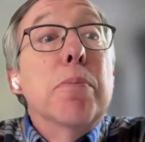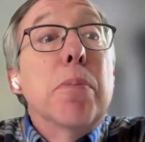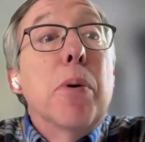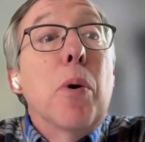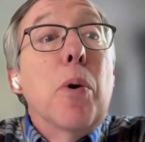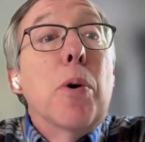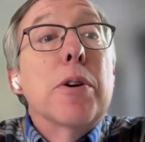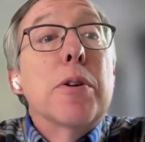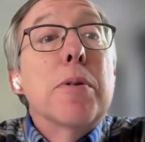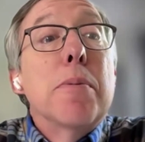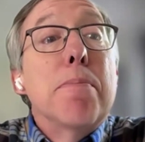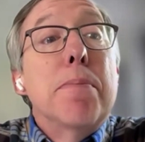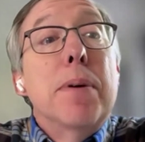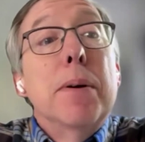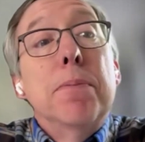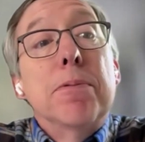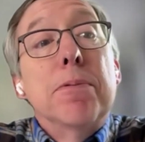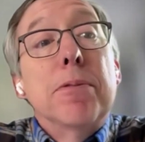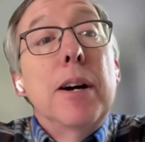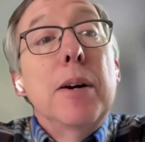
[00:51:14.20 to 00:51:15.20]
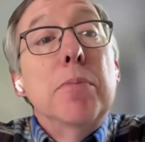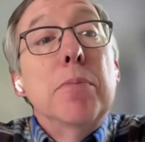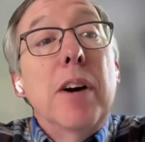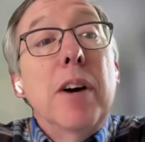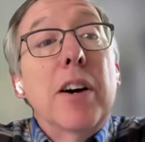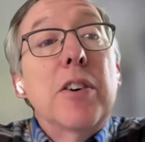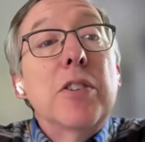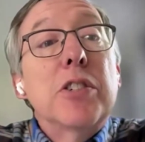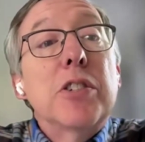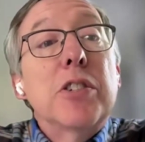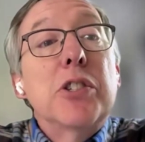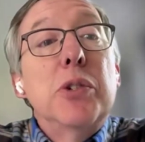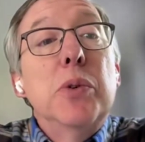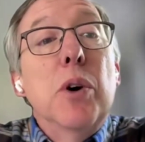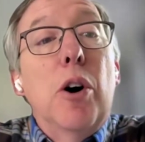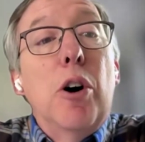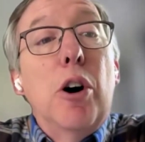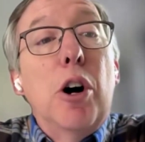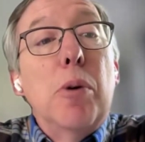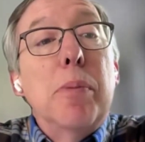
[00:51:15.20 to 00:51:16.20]
To import BibFrame
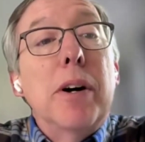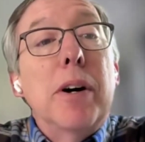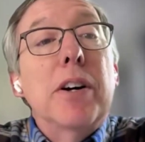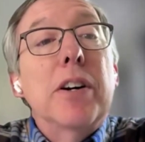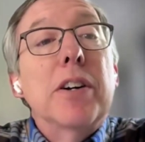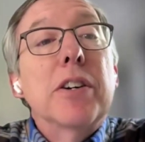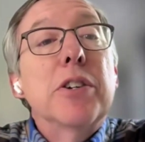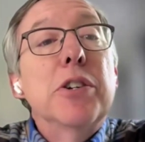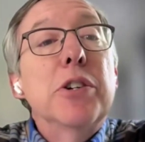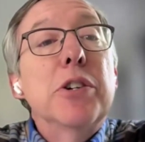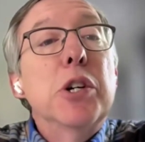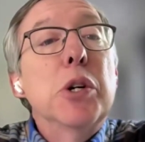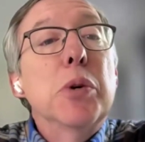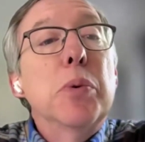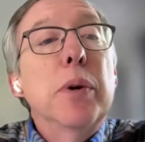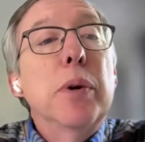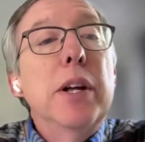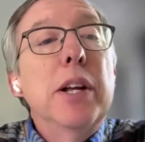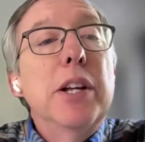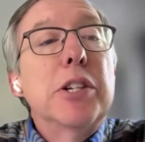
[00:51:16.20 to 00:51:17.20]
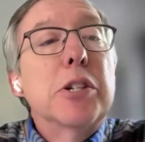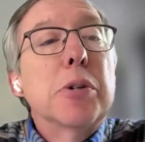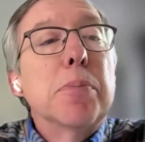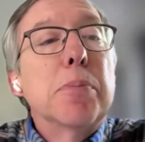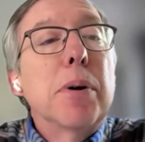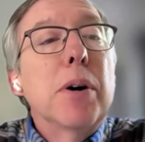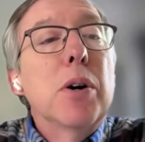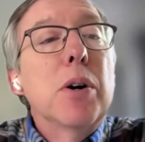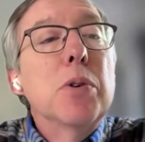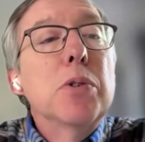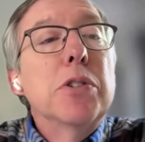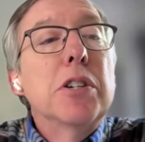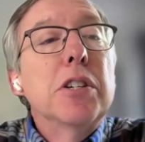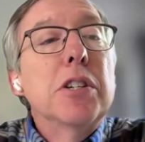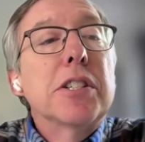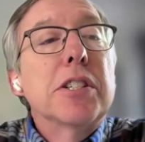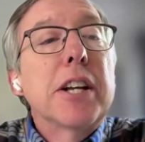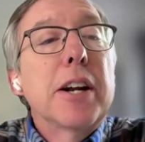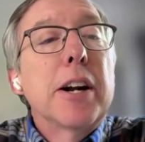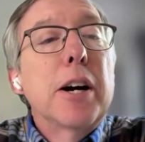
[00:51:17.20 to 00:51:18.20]
records to Alma, do we
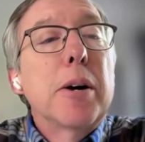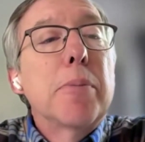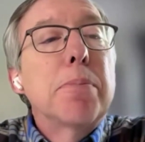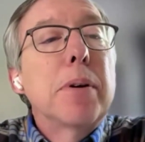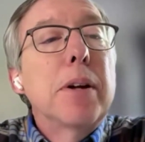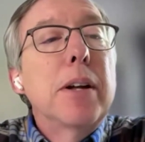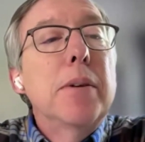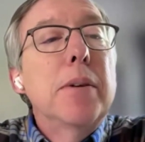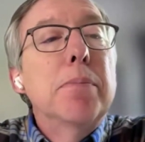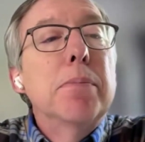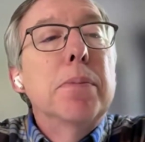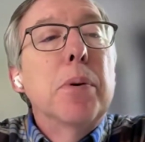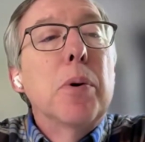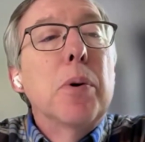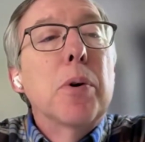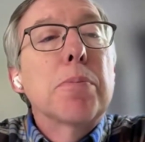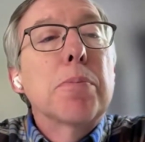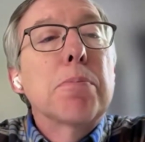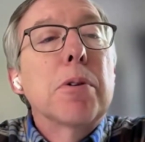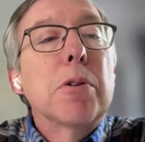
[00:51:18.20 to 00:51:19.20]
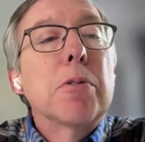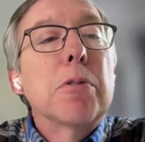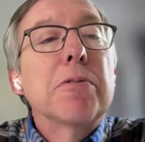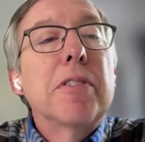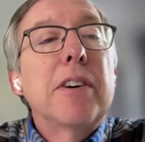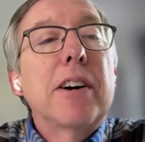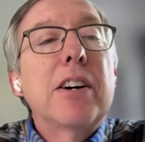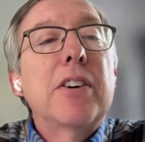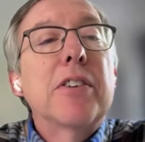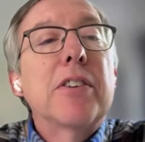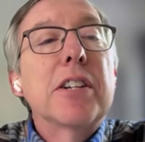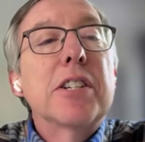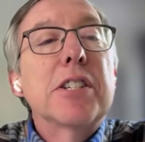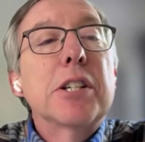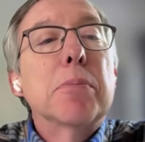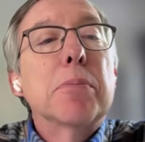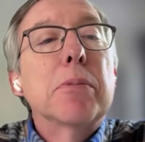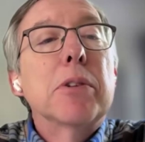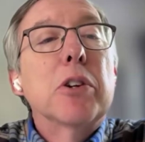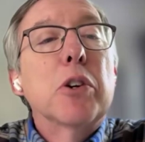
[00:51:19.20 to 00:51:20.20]
suppose to set up import profile
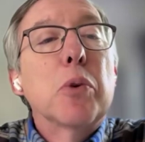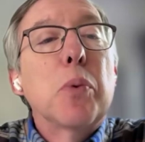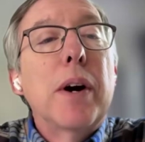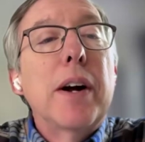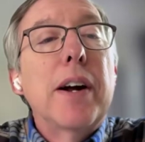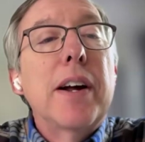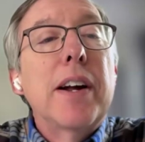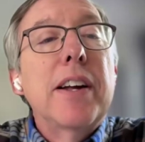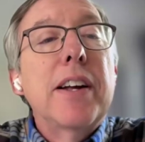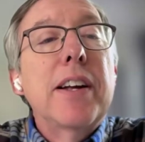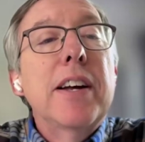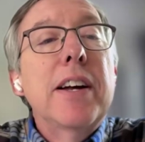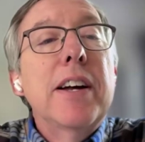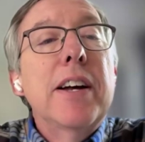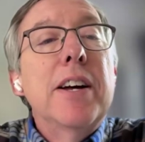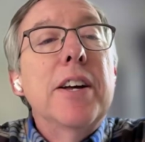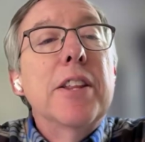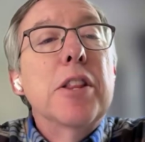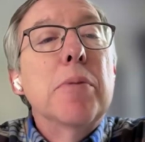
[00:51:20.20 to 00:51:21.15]
in a similar way?